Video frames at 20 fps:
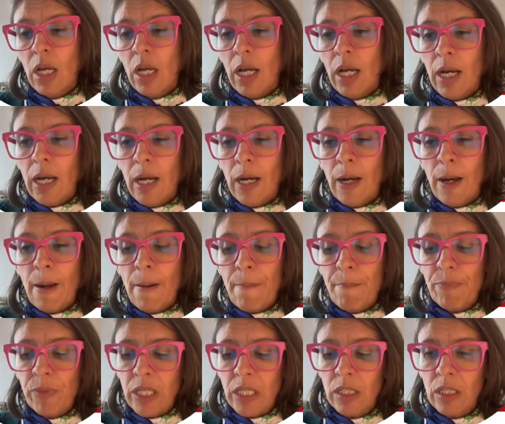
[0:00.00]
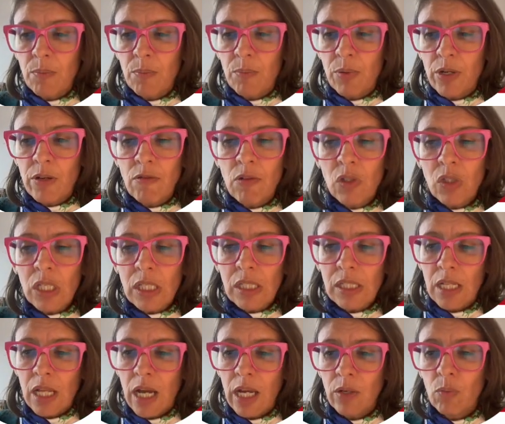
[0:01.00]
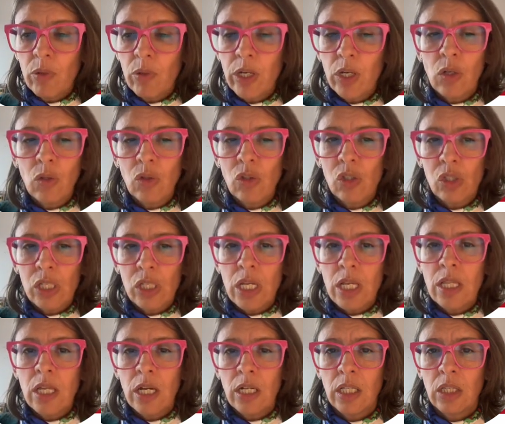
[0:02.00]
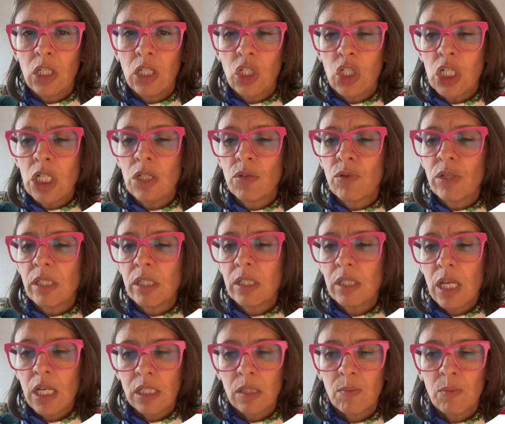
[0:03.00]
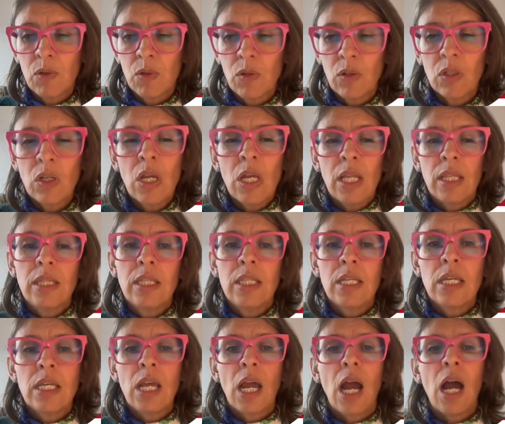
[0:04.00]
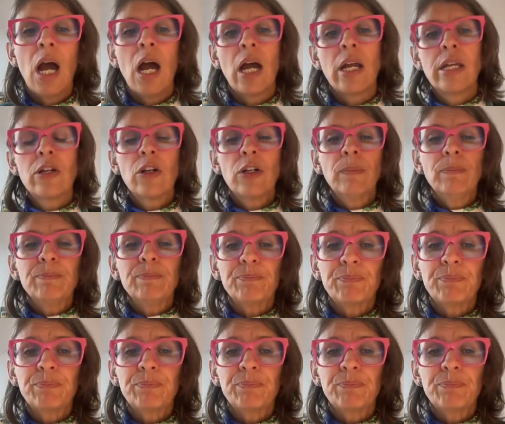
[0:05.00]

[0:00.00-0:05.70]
In the previous slide, we could see that in the children's textbook, the higher